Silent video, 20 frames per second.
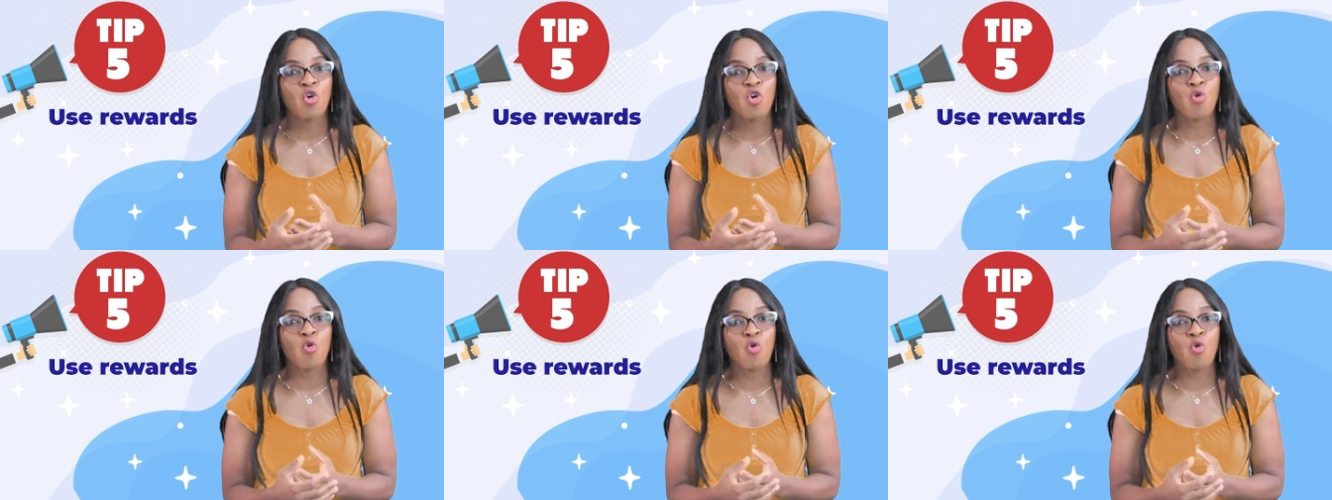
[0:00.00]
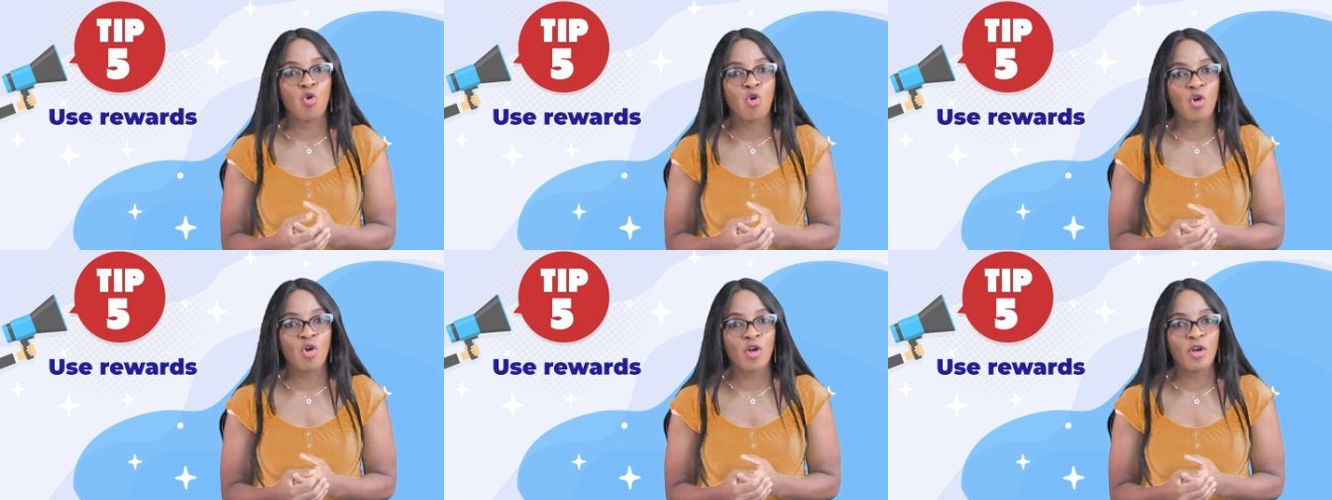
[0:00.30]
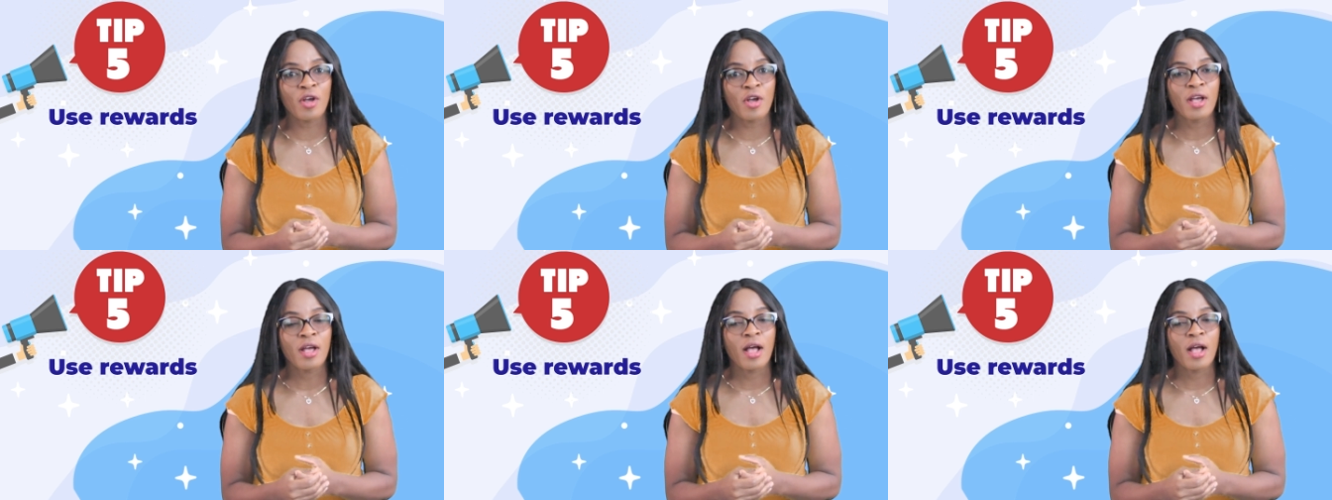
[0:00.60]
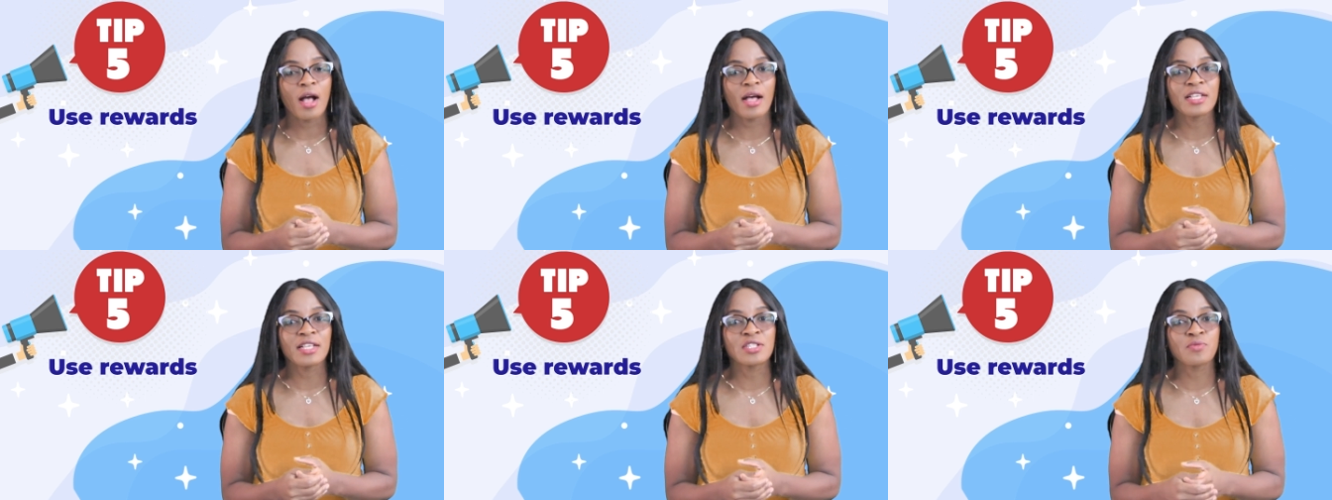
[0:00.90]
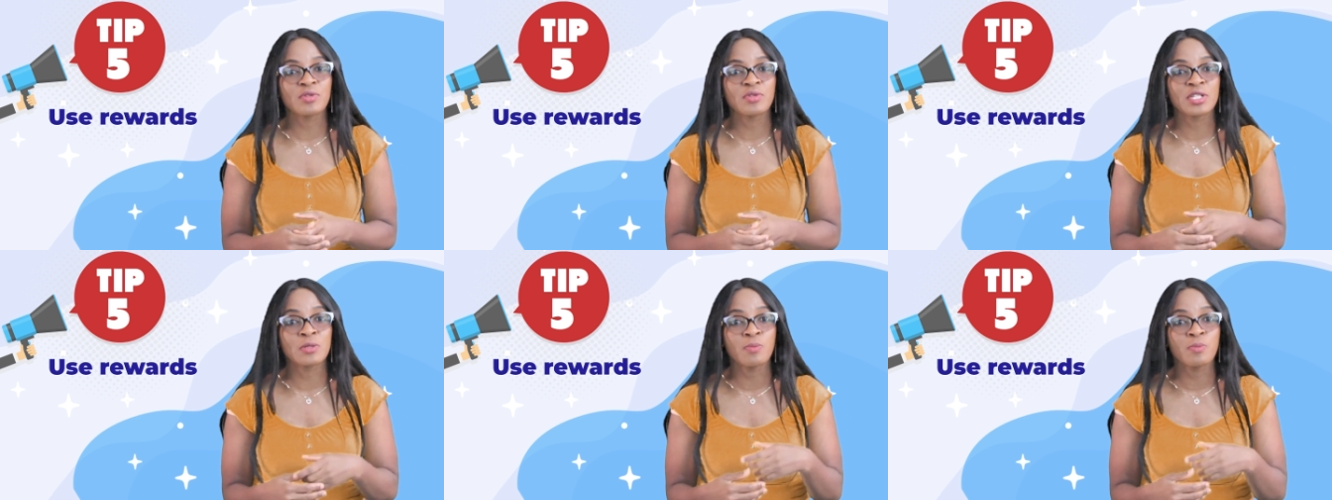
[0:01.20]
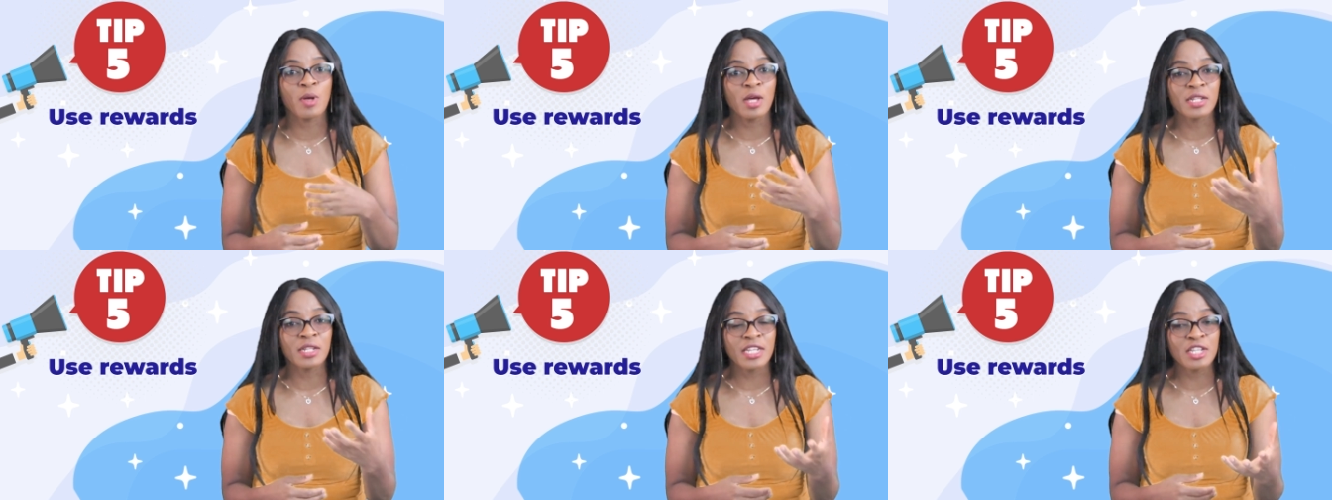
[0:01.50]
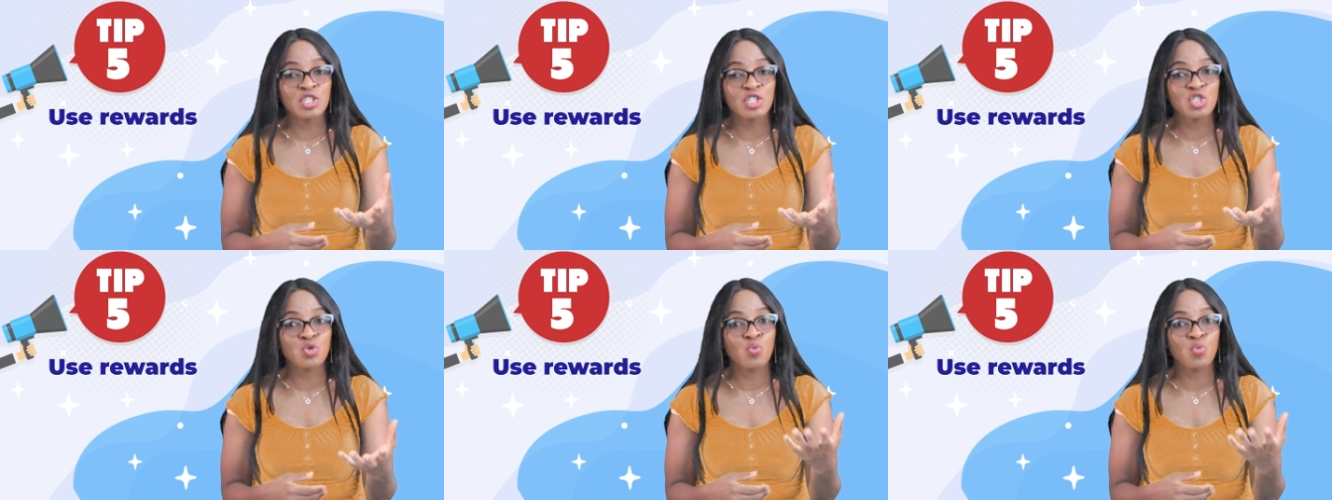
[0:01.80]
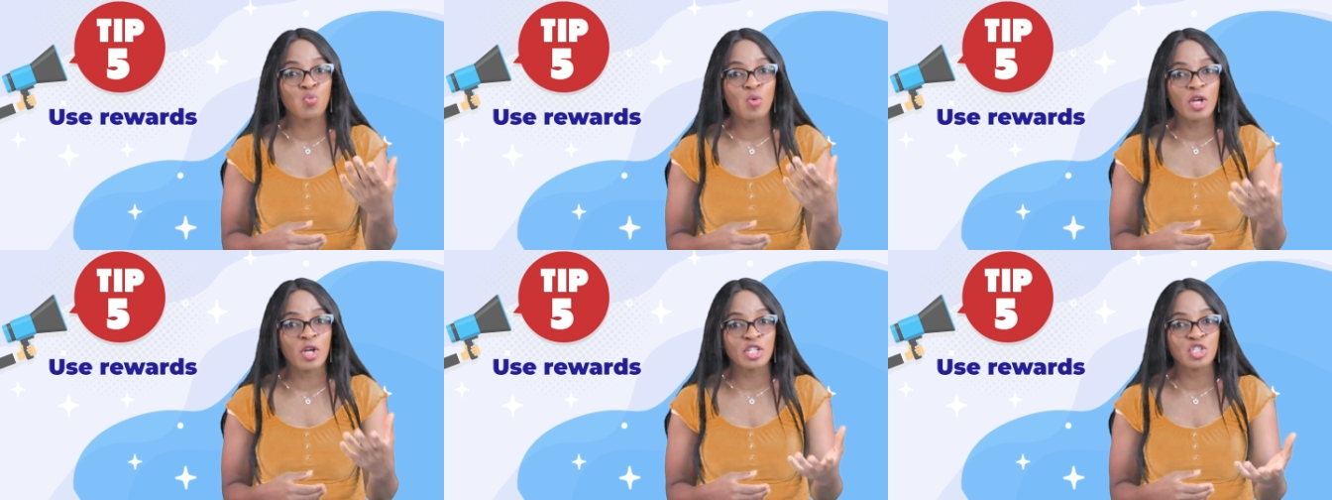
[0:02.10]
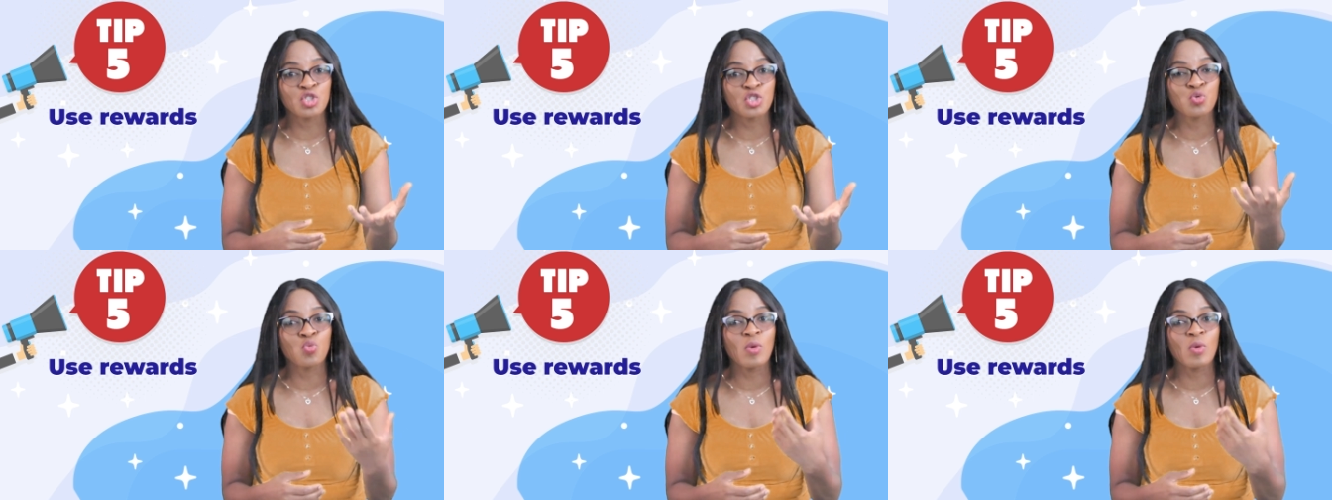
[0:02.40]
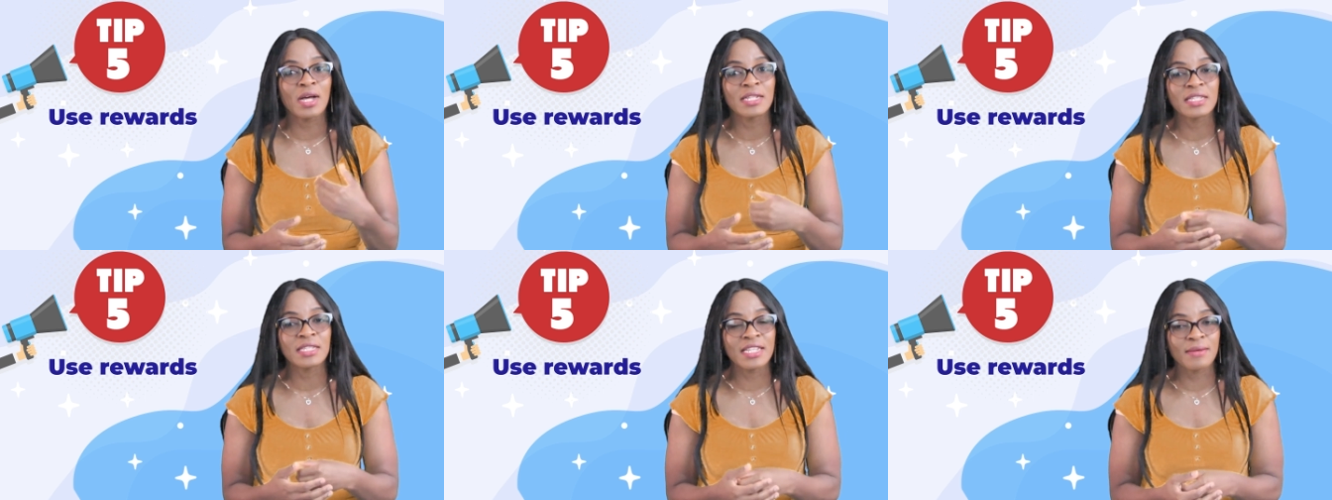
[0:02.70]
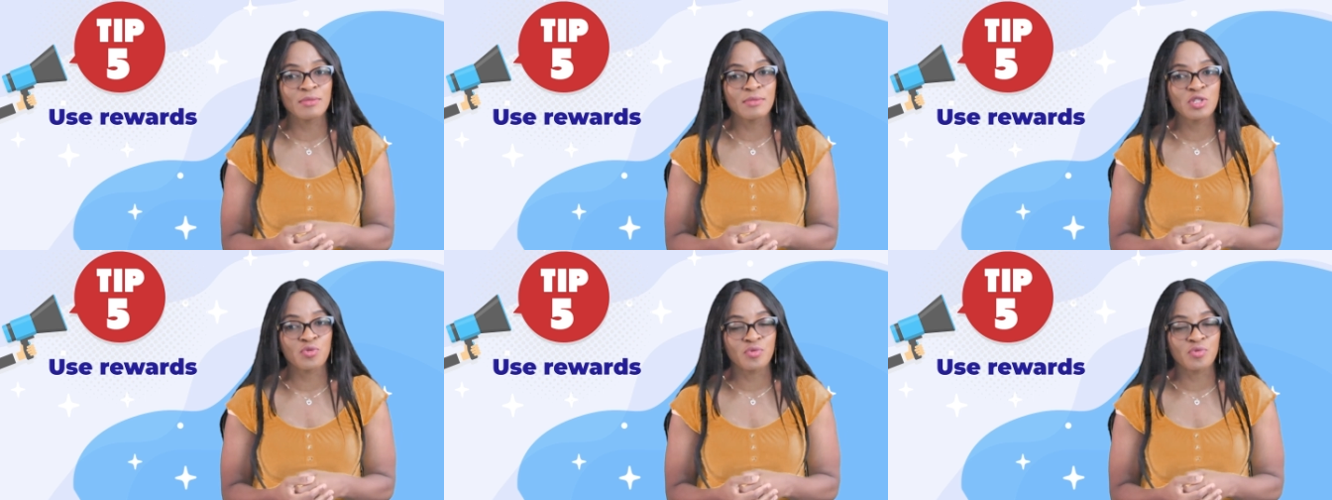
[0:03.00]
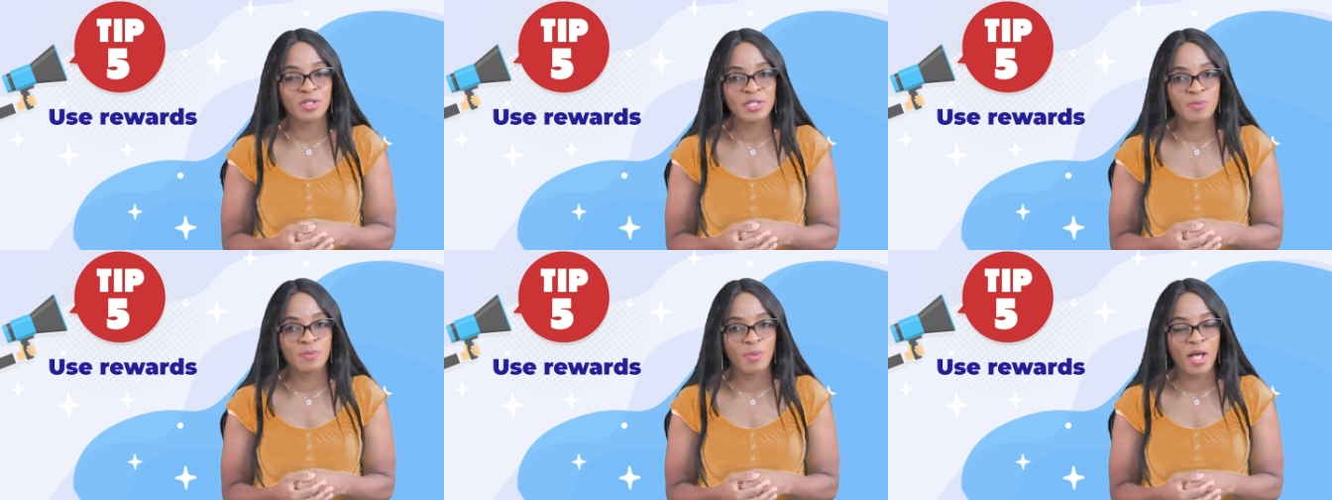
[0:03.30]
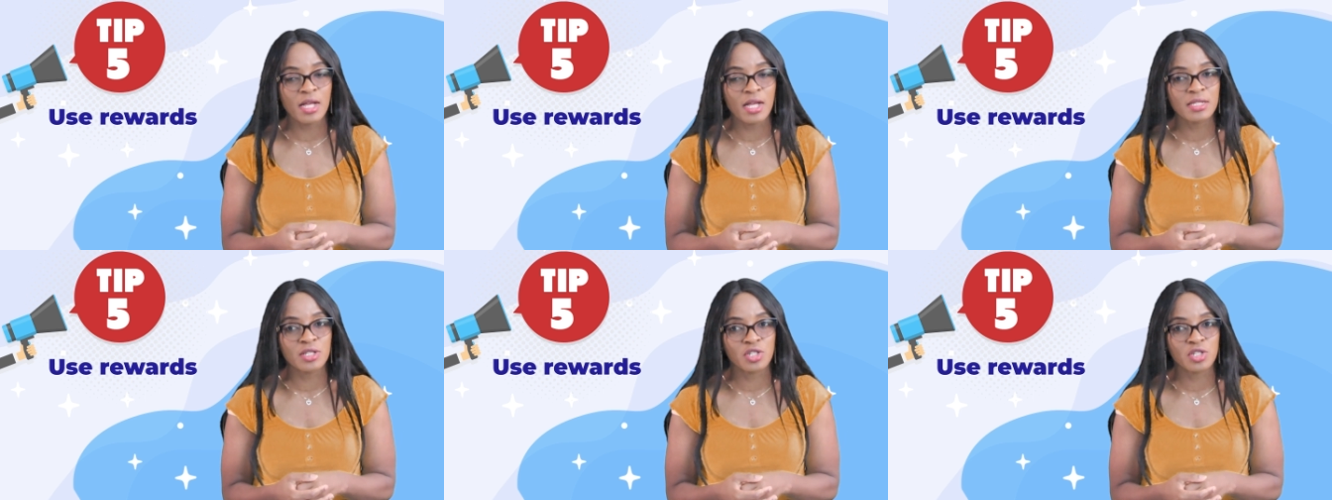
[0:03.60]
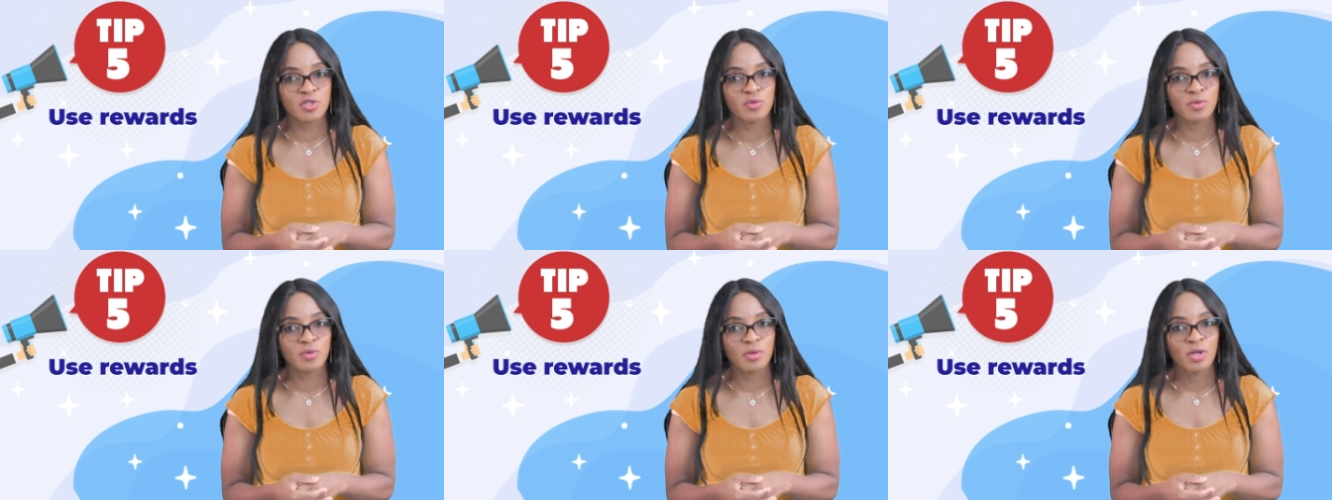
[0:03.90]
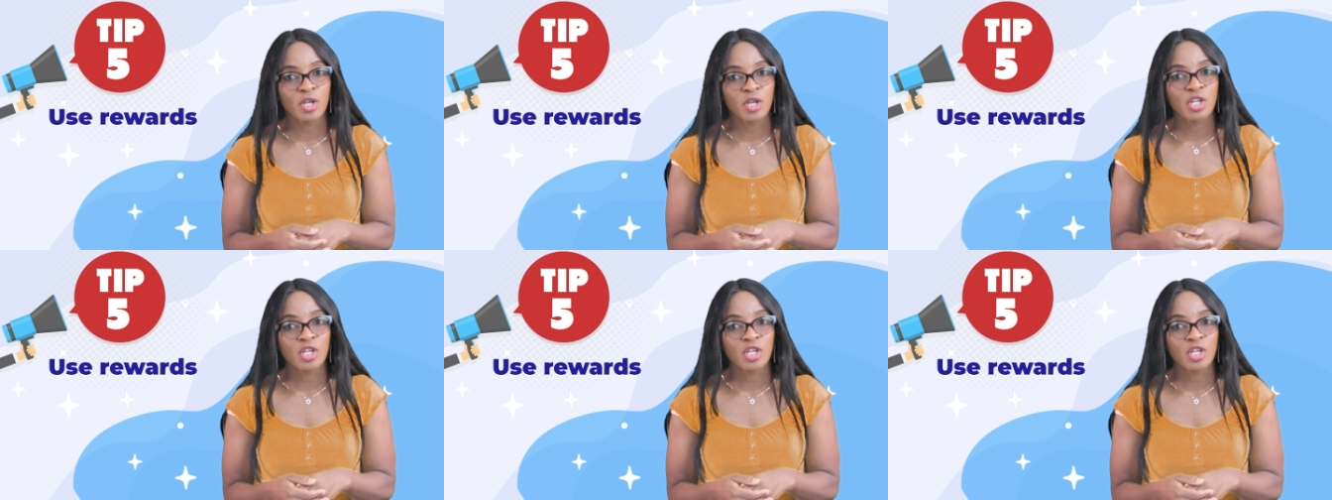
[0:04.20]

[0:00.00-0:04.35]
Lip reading: or is responding to what you want them to respond to.